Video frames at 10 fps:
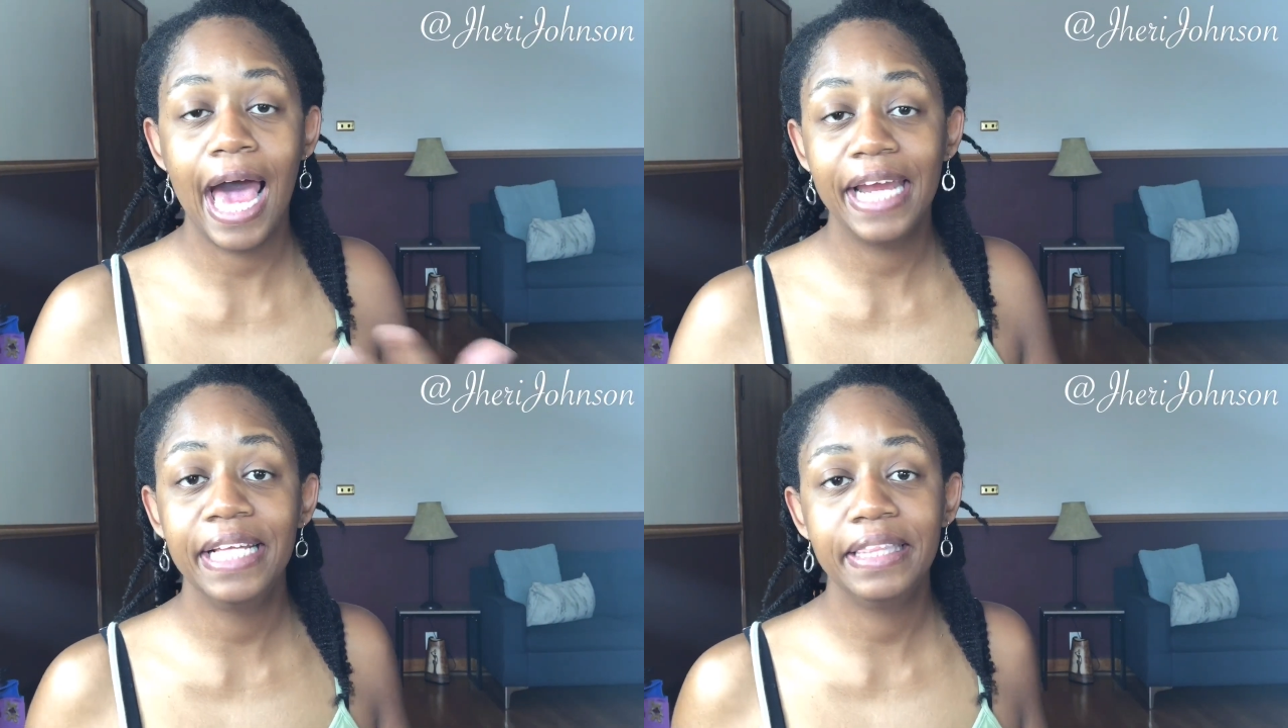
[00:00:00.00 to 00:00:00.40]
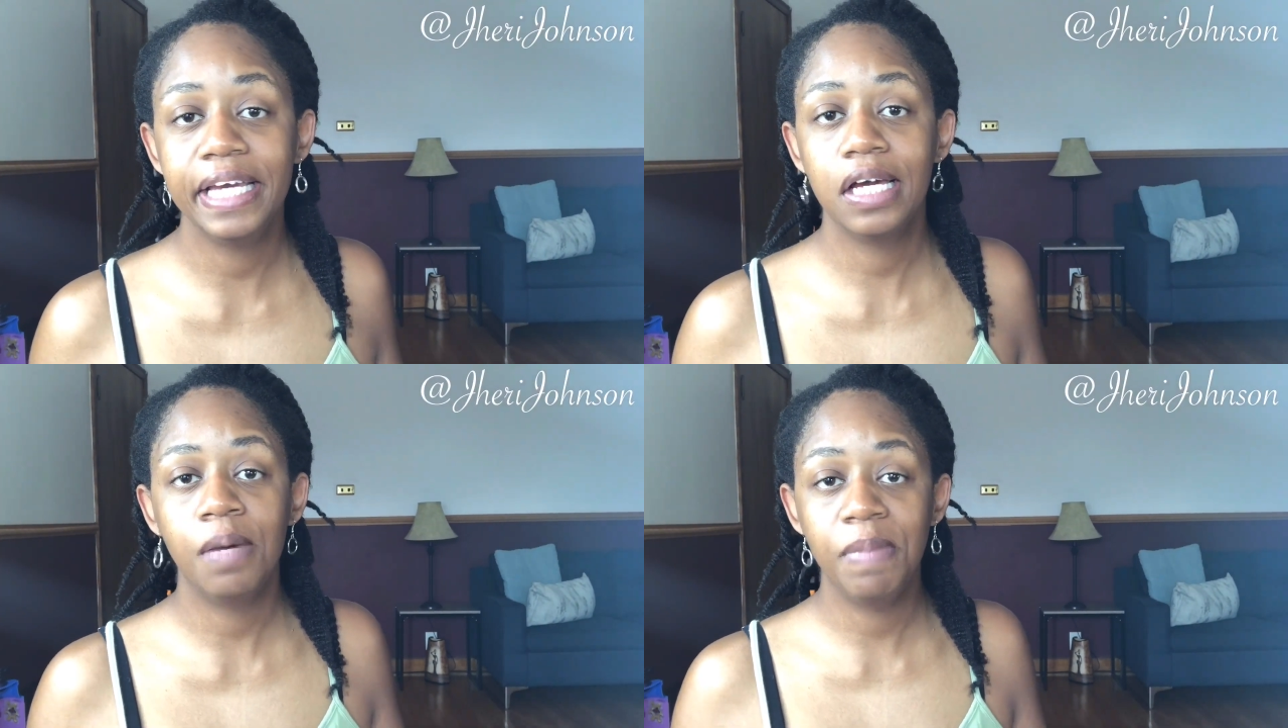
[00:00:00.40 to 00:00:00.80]
I didn't
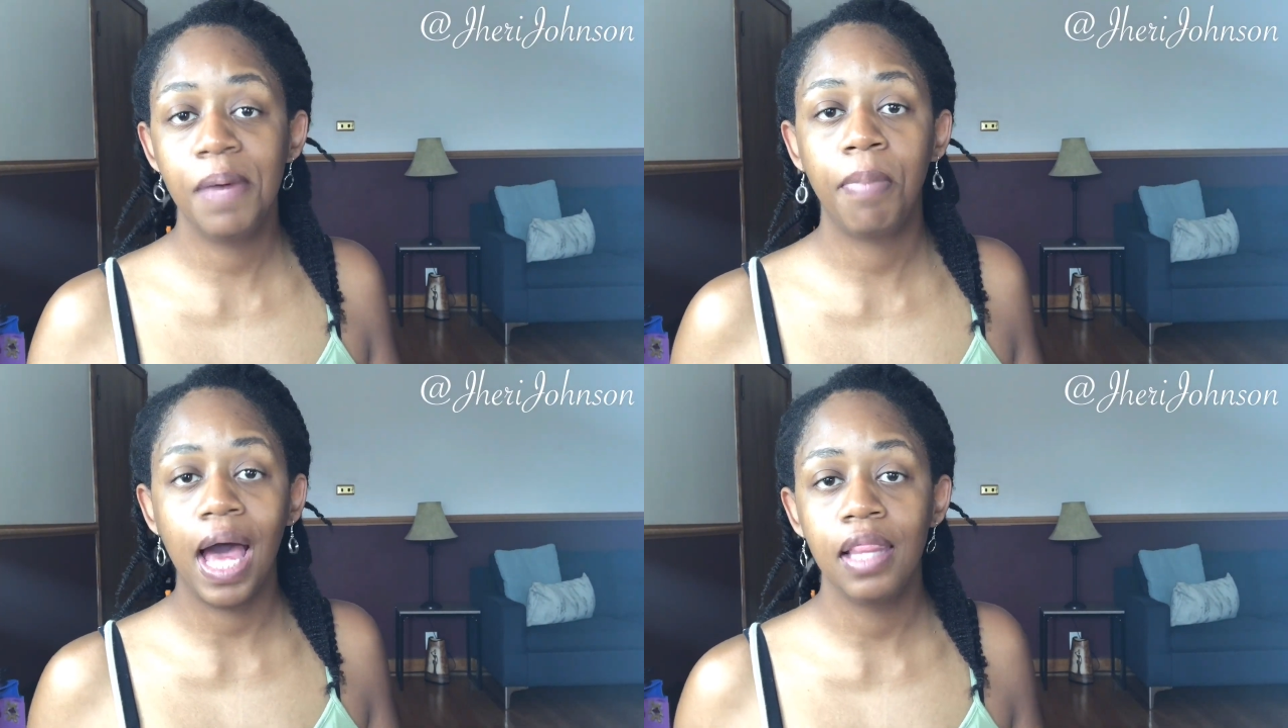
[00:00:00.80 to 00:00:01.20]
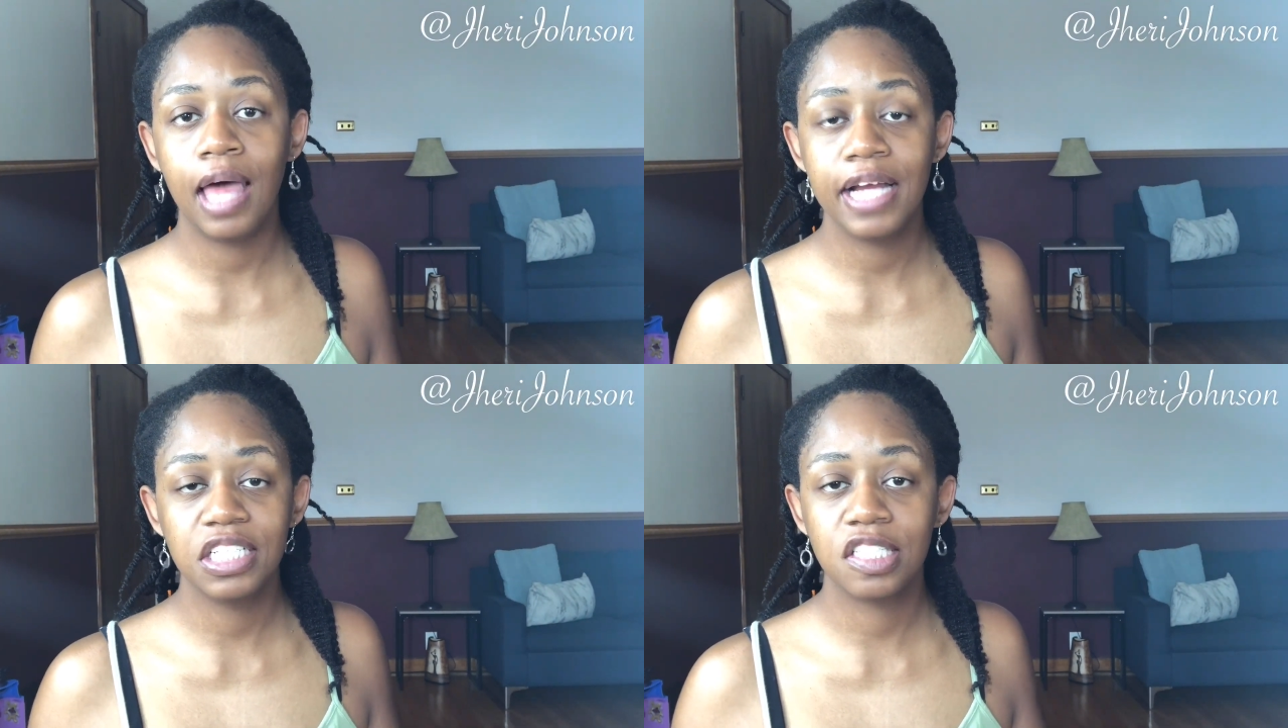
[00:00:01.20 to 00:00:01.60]
think Qhemet
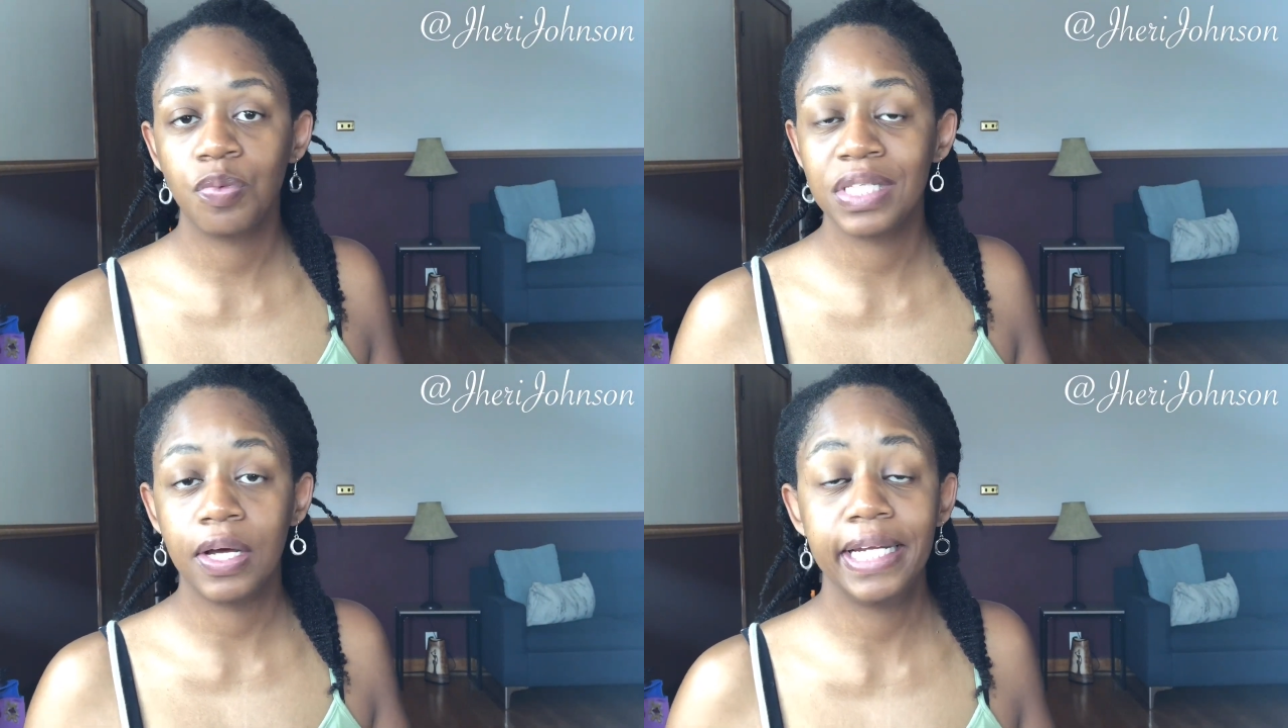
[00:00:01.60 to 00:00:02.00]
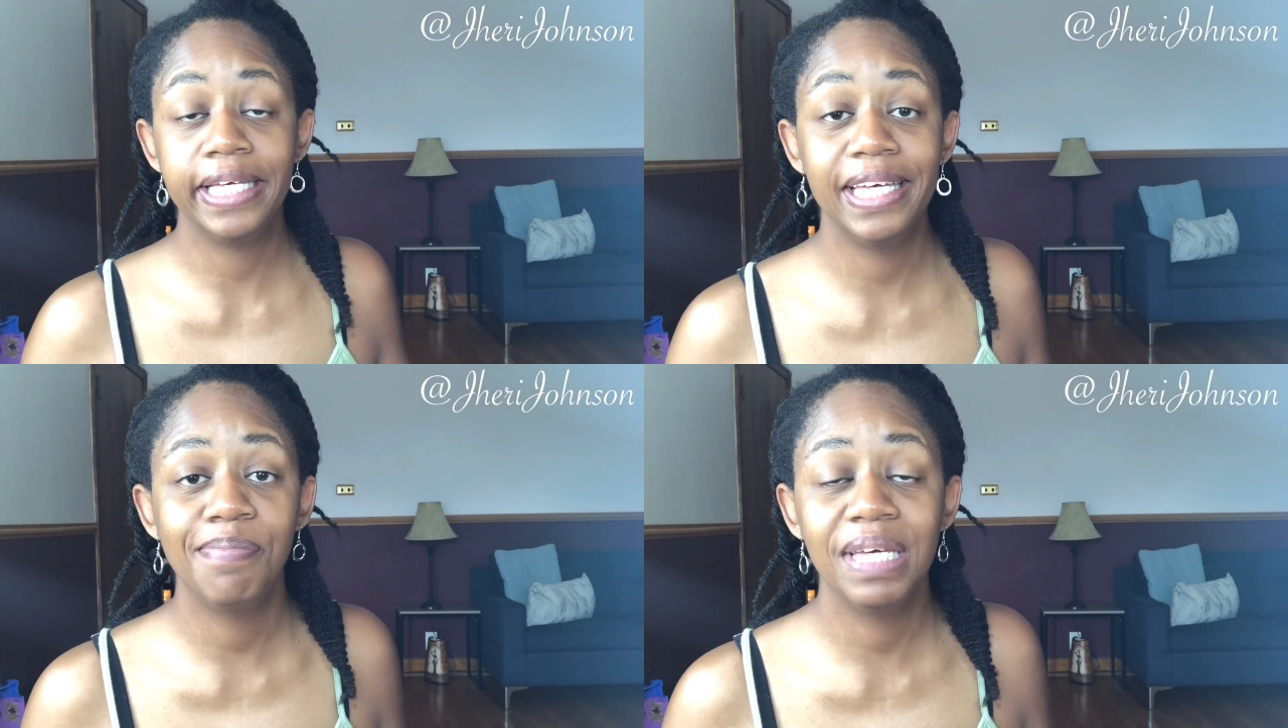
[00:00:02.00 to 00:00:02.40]
Biologics was
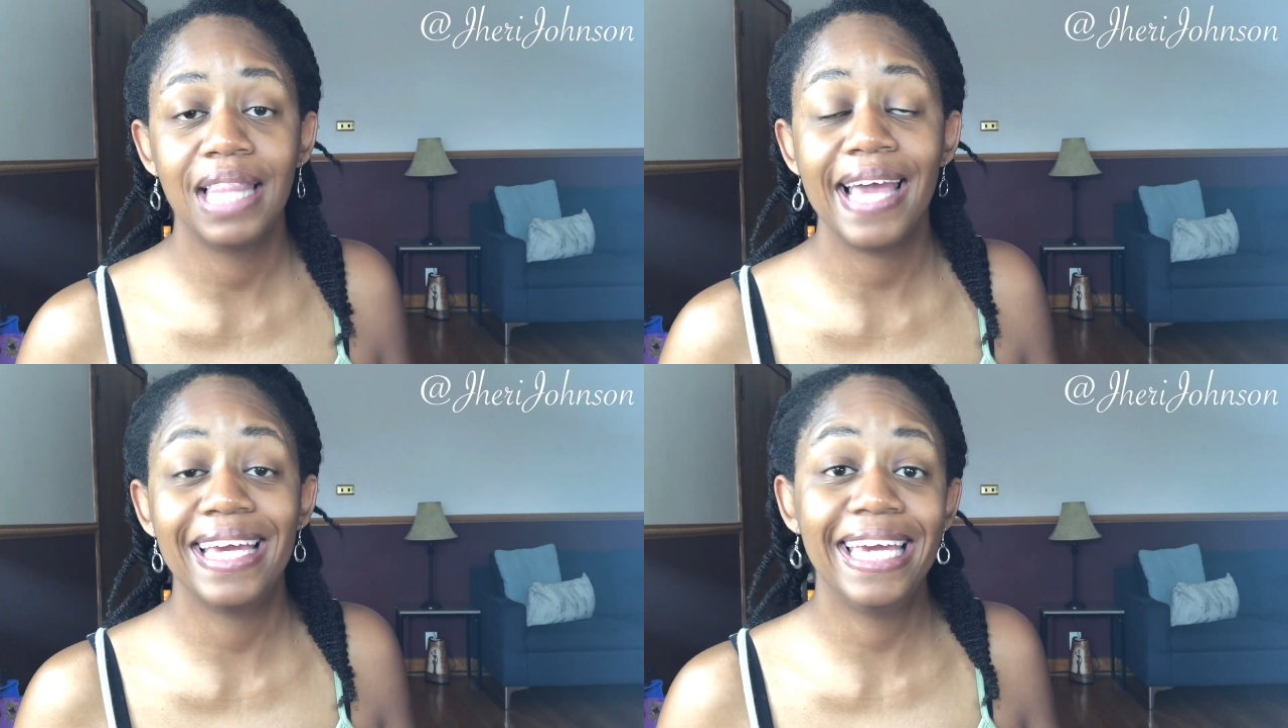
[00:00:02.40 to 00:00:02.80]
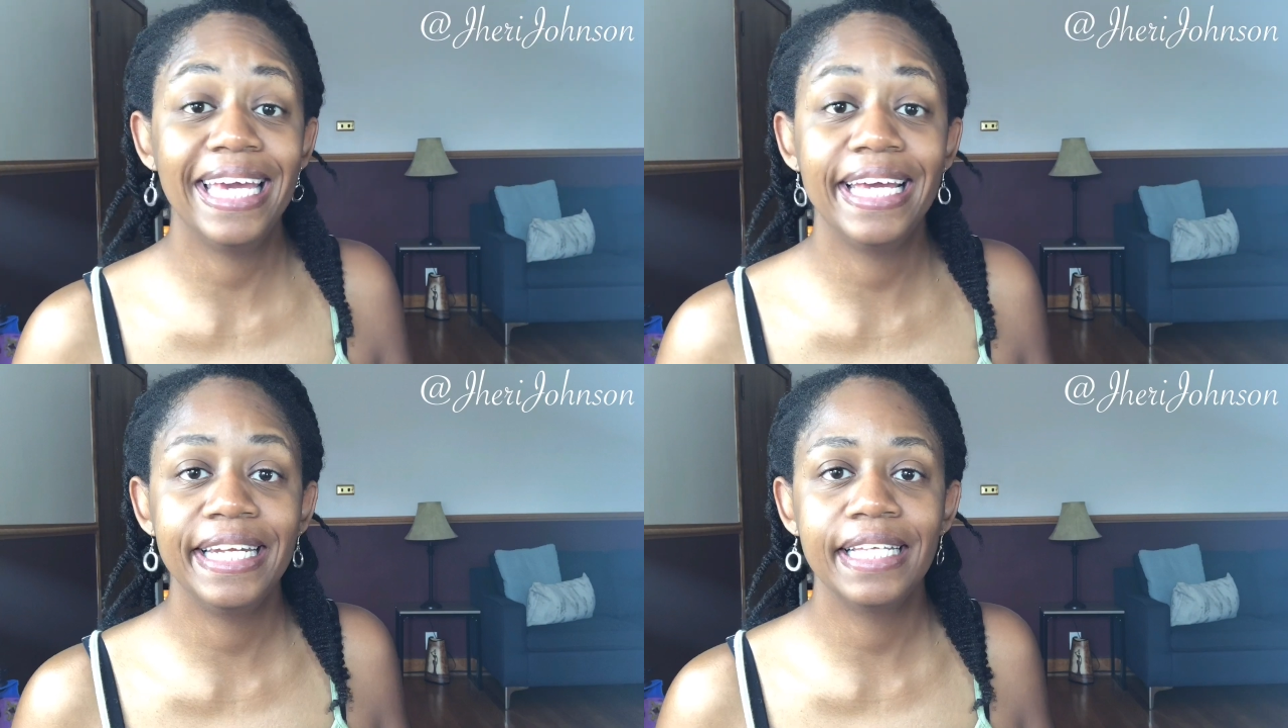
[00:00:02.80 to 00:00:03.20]
gonna give me like
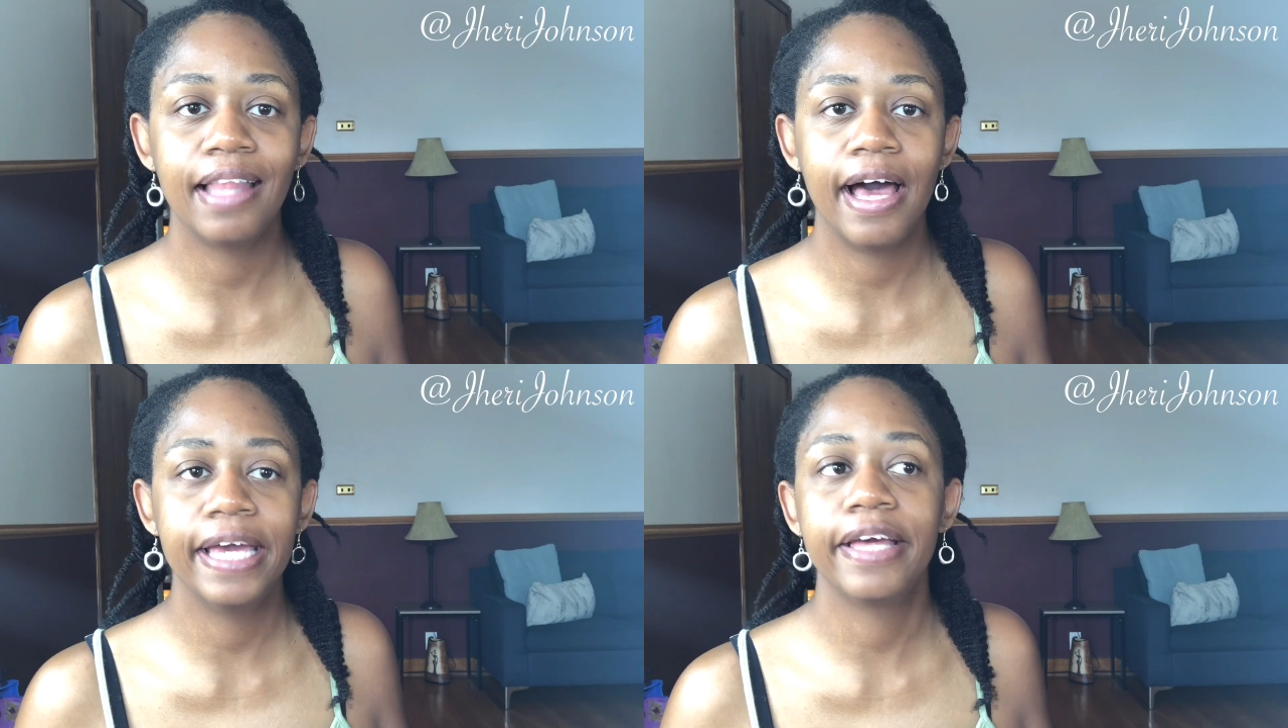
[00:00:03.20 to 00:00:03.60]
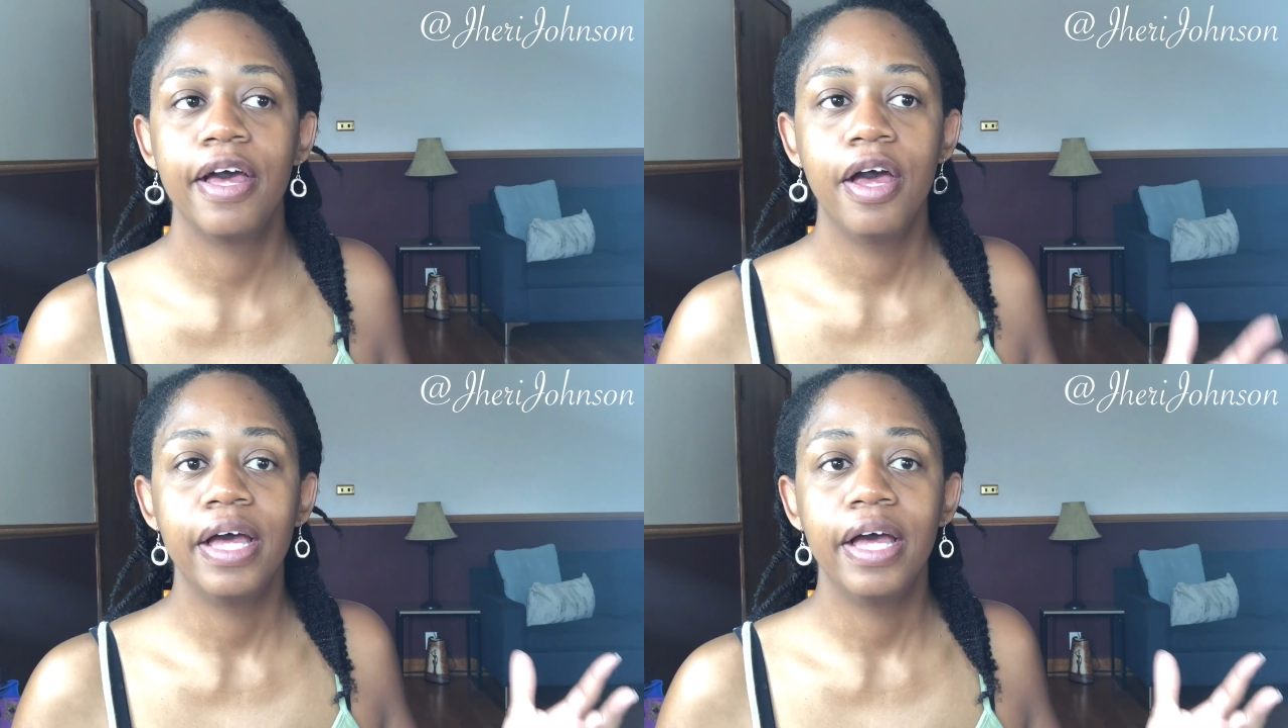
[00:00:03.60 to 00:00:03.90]
any like